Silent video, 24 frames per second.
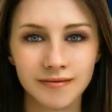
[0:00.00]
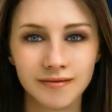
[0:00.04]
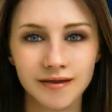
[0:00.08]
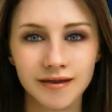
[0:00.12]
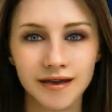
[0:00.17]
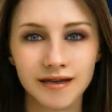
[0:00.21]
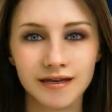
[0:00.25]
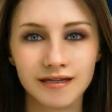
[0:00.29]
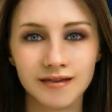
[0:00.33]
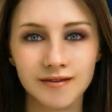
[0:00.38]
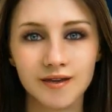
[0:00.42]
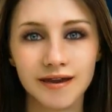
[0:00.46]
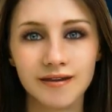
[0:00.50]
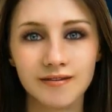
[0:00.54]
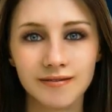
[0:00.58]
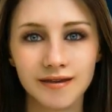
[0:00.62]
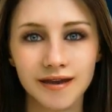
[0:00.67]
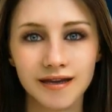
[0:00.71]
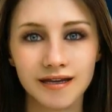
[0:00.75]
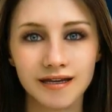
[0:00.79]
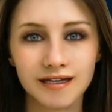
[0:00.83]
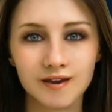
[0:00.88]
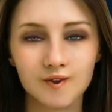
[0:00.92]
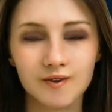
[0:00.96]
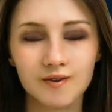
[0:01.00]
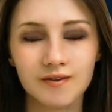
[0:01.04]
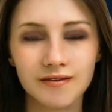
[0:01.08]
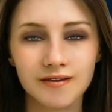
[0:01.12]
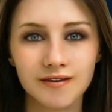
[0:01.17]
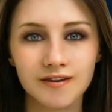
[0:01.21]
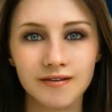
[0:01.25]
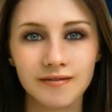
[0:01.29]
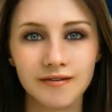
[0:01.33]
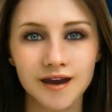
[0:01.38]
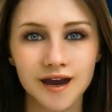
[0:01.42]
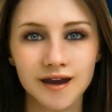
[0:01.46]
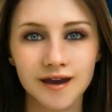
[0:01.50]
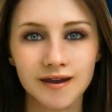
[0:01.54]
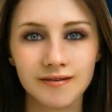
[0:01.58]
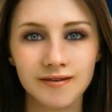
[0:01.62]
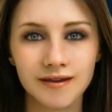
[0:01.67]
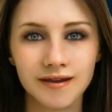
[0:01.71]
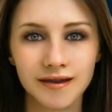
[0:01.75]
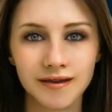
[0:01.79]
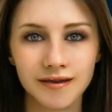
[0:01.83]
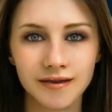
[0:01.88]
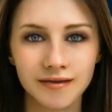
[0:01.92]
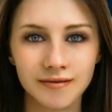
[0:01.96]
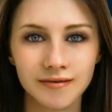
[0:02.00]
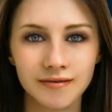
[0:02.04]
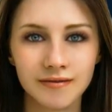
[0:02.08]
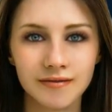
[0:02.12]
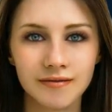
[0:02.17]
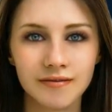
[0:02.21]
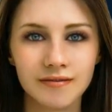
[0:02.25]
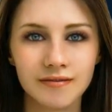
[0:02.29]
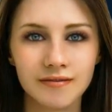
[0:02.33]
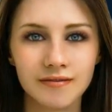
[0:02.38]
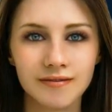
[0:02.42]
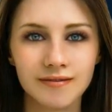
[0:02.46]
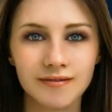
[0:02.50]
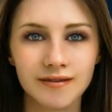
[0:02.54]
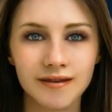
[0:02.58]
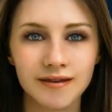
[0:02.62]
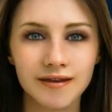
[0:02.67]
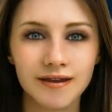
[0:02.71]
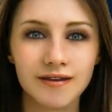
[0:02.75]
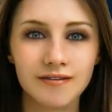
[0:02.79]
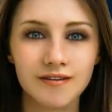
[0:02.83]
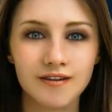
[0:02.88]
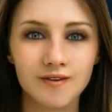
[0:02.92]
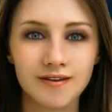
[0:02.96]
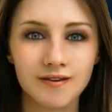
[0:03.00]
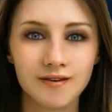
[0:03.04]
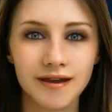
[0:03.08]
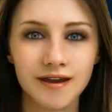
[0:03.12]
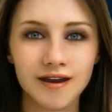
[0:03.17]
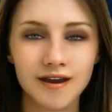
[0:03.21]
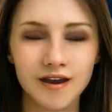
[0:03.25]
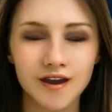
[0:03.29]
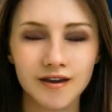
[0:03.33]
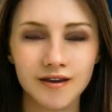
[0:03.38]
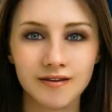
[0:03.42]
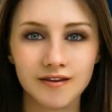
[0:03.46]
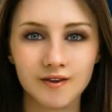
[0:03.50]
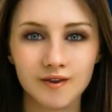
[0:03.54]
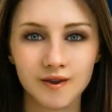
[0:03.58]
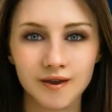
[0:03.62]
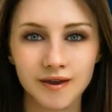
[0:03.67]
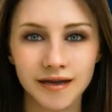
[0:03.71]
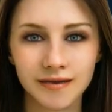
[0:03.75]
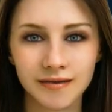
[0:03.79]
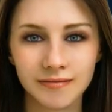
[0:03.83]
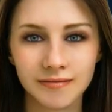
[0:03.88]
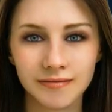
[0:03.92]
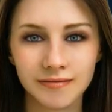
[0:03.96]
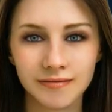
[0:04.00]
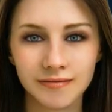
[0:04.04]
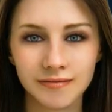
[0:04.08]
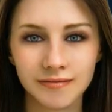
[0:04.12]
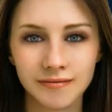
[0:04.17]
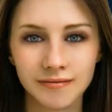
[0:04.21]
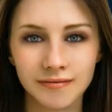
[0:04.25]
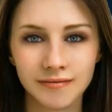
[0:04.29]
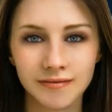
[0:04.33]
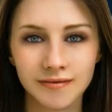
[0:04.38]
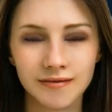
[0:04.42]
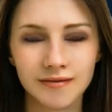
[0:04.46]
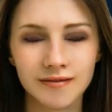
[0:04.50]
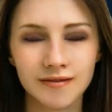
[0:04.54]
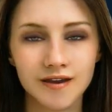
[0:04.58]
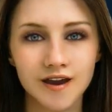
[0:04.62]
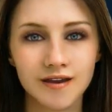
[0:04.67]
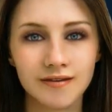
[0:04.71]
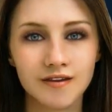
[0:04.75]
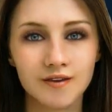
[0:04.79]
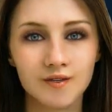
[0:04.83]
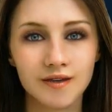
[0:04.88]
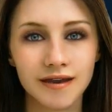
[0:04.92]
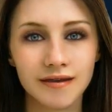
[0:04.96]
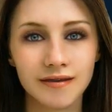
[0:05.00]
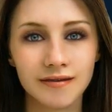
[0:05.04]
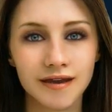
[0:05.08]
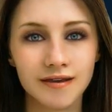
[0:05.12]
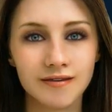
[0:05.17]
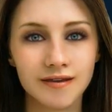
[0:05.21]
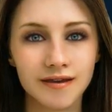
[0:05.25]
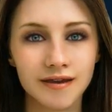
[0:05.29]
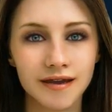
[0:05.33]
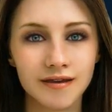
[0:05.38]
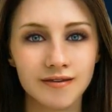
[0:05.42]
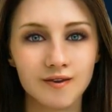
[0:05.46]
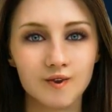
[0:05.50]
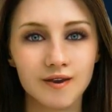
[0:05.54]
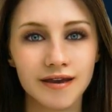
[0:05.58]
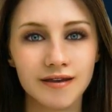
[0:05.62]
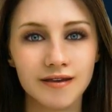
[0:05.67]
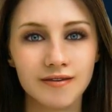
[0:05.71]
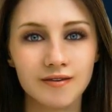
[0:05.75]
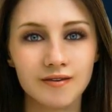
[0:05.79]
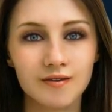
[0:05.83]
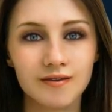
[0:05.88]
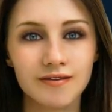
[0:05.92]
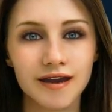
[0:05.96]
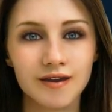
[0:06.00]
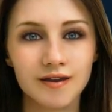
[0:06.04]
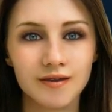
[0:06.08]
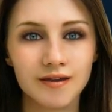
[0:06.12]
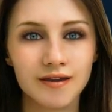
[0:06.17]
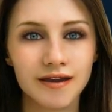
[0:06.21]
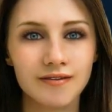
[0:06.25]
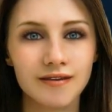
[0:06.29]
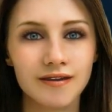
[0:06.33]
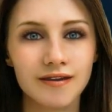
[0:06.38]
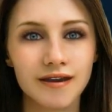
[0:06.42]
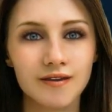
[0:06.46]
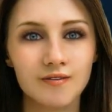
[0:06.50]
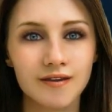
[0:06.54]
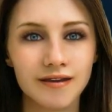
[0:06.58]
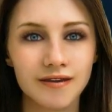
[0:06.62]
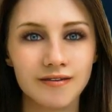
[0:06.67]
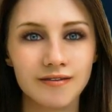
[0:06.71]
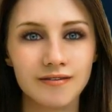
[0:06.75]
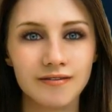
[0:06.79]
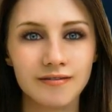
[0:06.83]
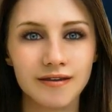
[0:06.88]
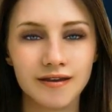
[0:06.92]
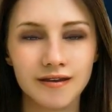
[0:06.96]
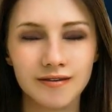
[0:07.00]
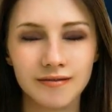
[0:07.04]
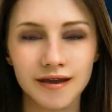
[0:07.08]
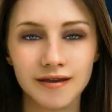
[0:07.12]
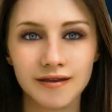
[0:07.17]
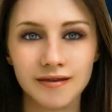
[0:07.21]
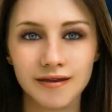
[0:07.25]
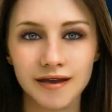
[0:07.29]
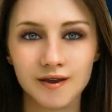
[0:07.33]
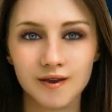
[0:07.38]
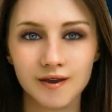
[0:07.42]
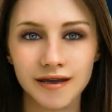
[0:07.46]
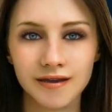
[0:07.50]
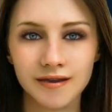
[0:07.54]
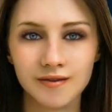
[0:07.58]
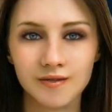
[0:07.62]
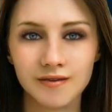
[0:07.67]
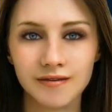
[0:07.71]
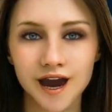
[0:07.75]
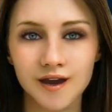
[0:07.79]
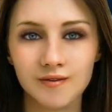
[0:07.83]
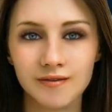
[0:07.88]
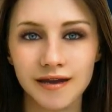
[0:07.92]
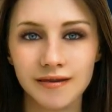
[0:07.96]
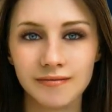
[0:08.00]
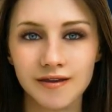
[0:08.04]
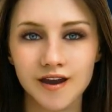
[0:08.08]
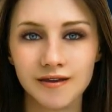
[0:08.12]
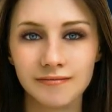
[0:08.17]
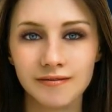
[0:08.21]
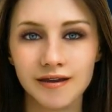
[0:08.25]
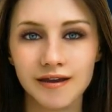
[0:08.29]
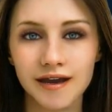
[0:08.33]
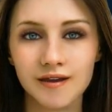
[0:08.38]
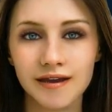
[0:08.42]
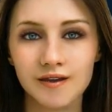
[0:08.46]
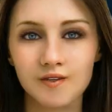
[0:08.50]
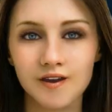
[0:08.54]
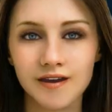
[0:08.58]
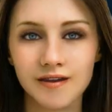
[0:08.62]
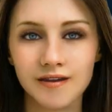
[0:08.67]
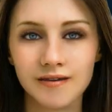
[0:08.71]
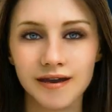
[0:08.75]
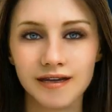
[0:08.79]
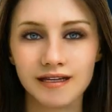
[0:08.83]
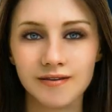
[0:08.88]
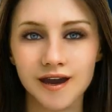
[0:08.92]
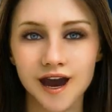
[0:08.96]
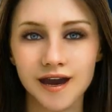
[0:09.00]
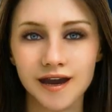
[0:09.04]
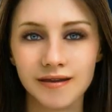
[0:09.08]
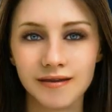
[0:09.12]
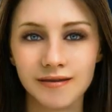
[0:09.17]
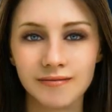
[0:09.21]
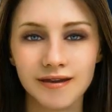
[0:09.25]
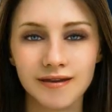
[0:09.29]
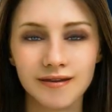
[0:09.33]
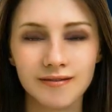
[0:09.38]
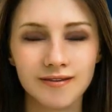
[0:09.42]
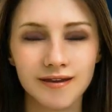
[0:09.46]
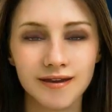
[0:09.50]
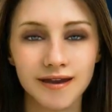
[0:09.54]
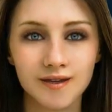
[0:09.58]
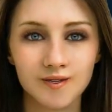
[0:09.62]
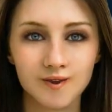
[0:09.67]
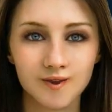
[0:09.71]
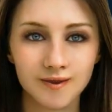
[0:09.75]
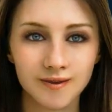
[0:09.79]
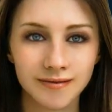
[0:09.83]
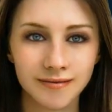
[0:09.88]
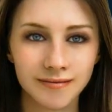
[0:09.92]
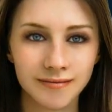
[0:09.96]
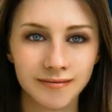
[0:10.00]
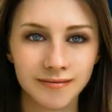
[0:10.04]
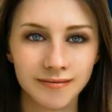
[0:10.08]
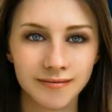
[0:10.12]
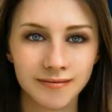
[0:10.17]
Please check back soon for Part 3. The First Aid Overview. From the team at Elite Survival Training Australia, we thank you for your support and hope you enjoy this mode of information.